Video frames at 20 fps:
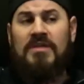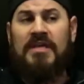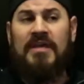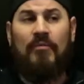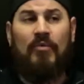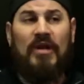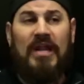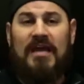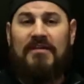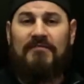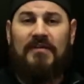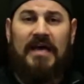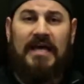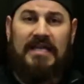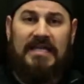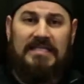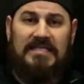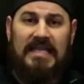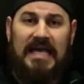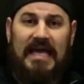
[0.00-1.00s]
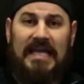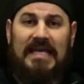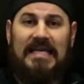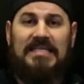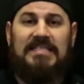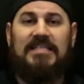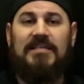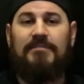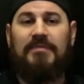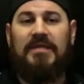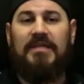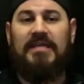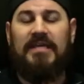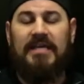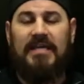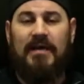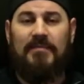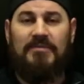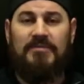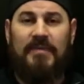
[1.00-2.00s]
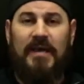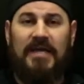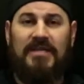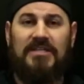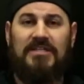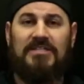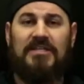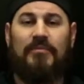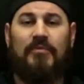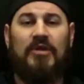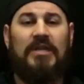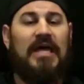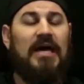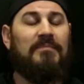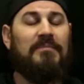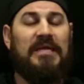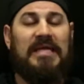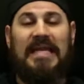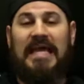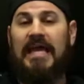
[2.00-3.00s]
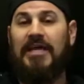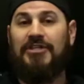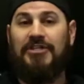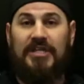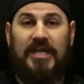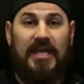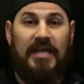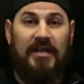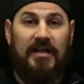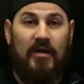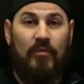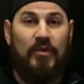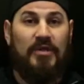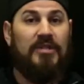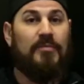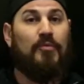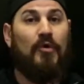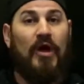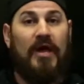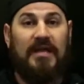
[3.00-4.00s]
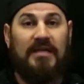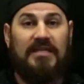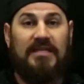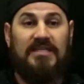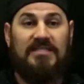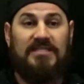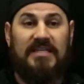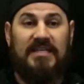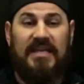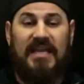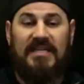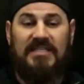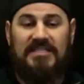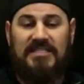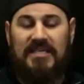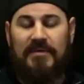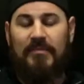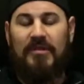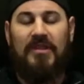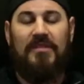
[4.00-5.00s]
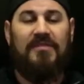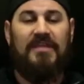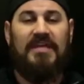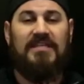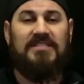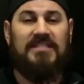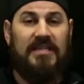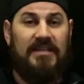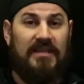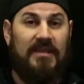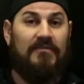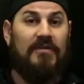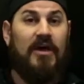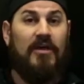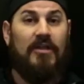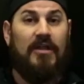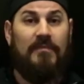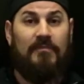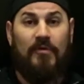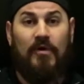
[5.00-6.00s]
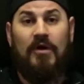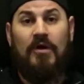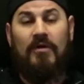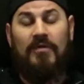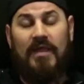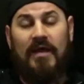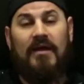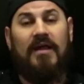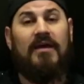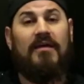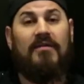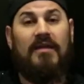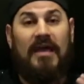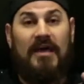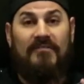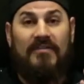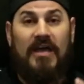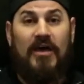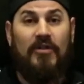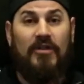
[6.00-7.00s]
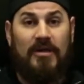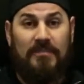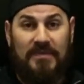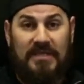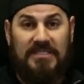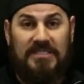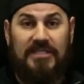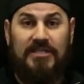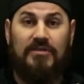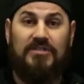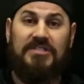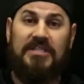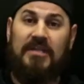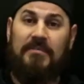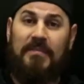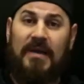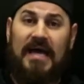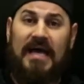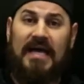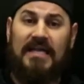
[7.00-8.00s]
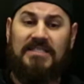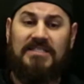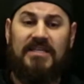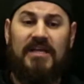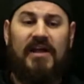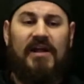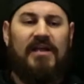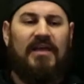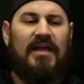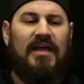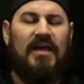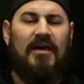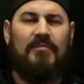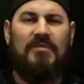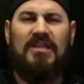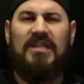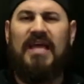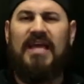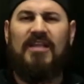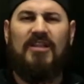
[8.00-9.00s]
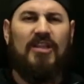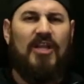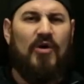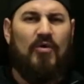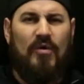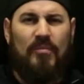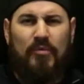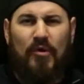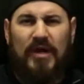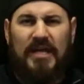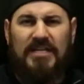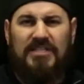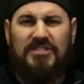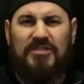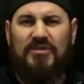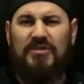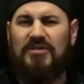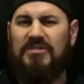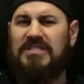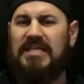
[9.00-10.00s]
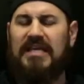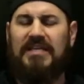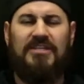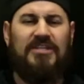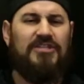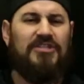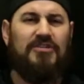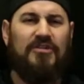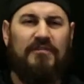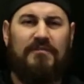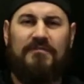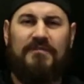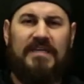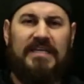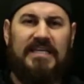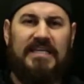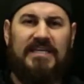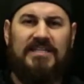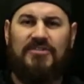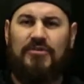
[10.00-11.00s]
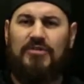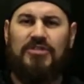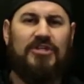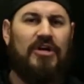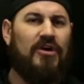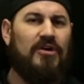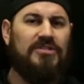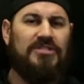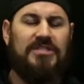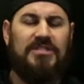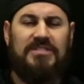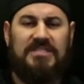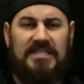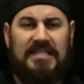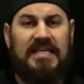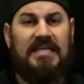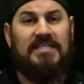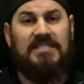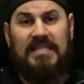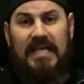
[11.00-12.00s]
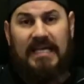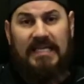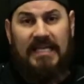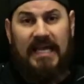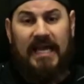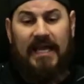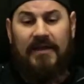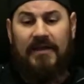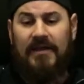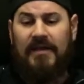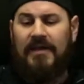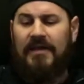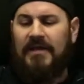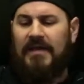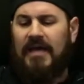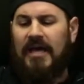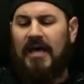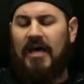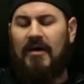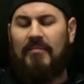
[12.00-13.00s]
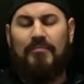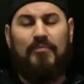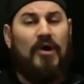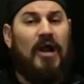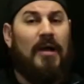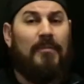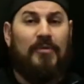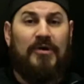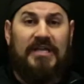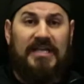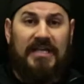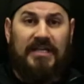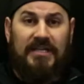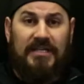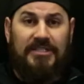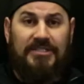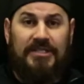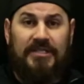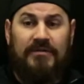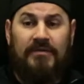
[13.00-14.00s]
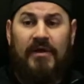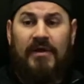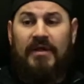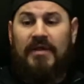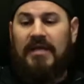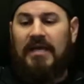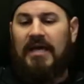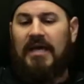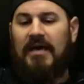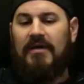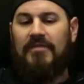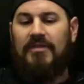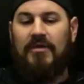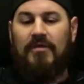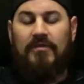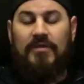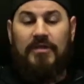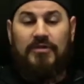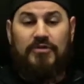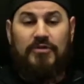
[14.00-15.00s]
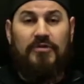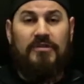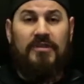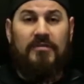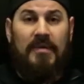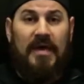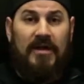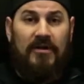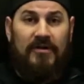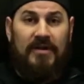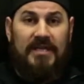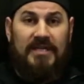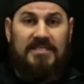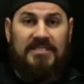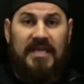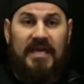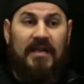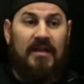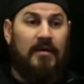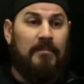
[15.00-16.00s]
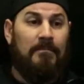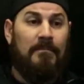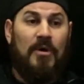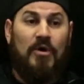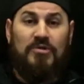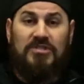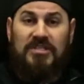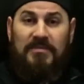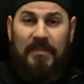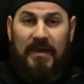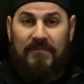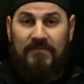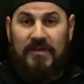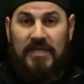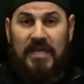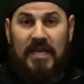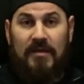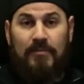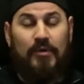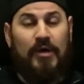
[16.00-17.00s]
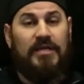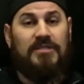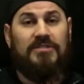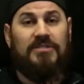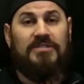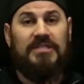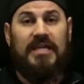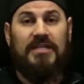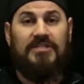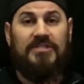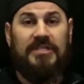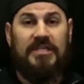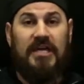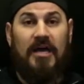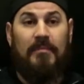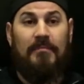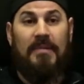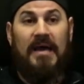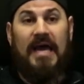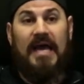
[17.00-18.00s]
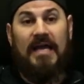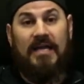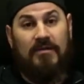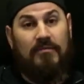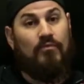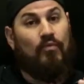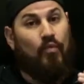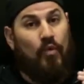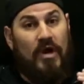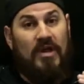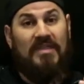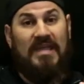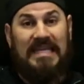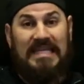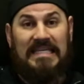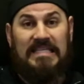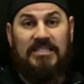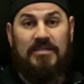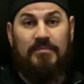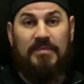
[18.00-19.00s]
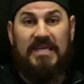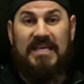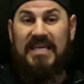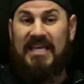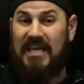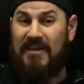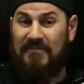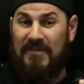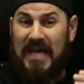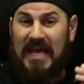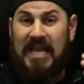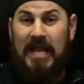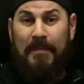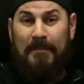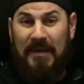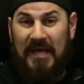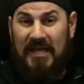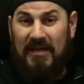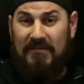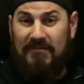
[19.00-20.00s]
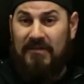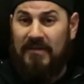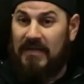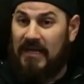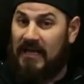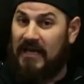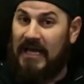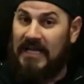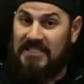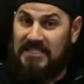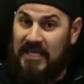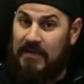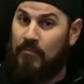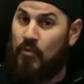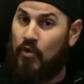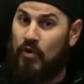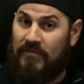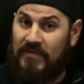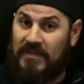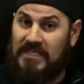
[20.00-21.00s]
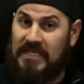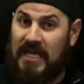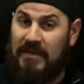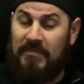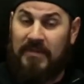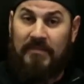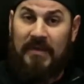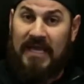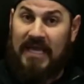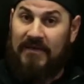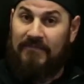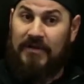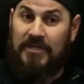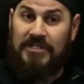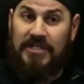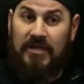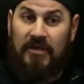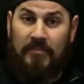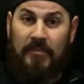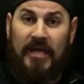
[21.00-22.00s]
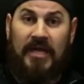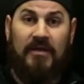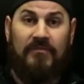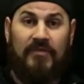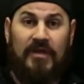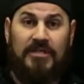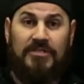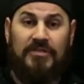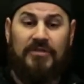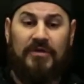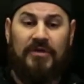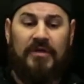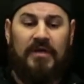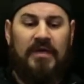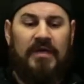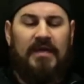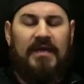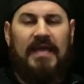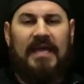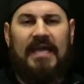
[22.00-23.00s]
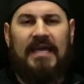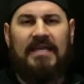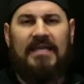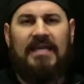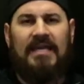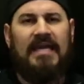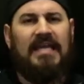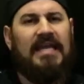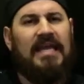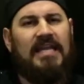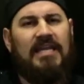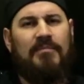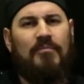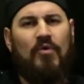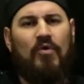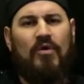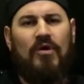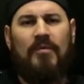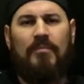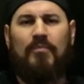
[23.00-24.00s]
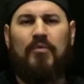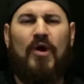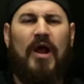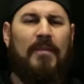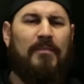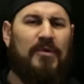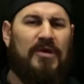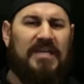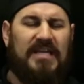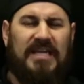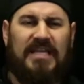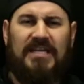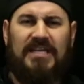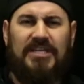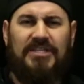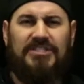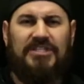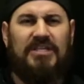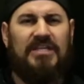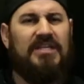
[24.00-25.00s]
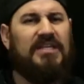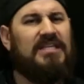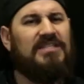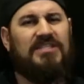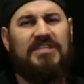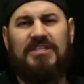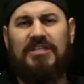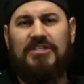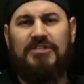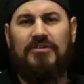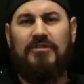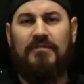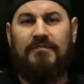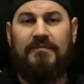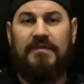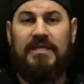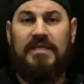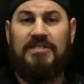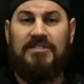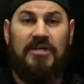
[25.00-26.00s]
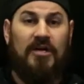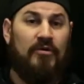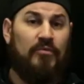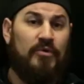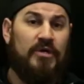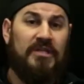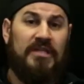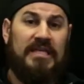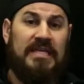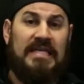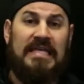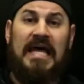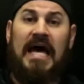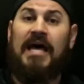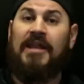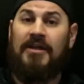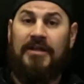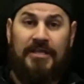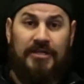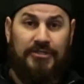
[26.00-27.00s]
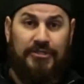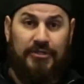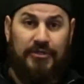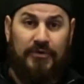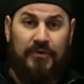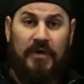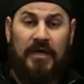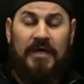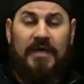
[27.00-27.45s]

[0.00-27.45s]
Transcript: And what I find is that typically it comes back to someone not being educated on what the product is and, and some of the things that they've held up or that have held up these deals in the past, um, like low appraisals, additional fees or charges, things like that, uh, property condition. Uh, the, the truth of the matter is that most of my V A appraisals actually come back where they need to be, if not above. Uh, I'd say more of the time than my F H A or my conventional. And, and any more property condition, these additional fees are really not an issue.